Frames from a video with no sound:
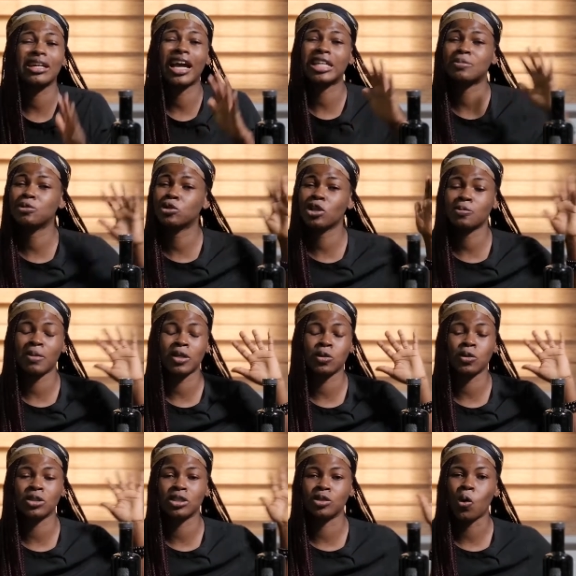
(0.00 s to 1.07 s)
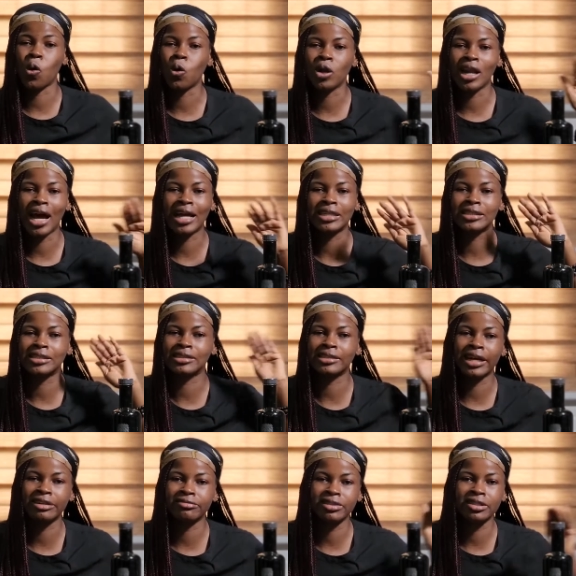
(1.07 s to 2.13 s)
Guys, you just pass on the on and the
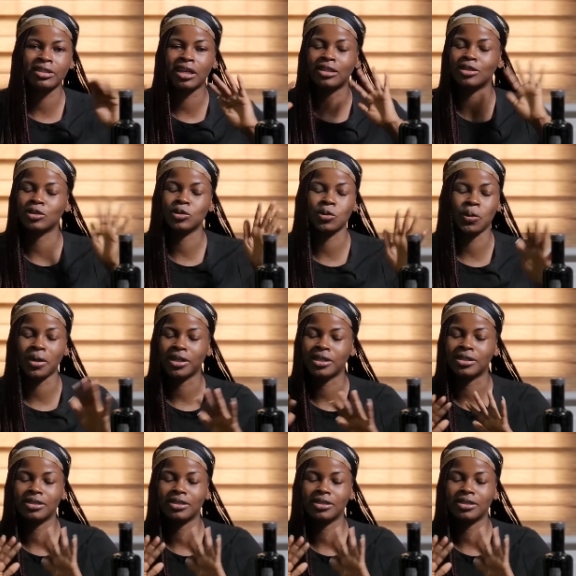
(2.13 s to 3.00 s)
sirens and the noise.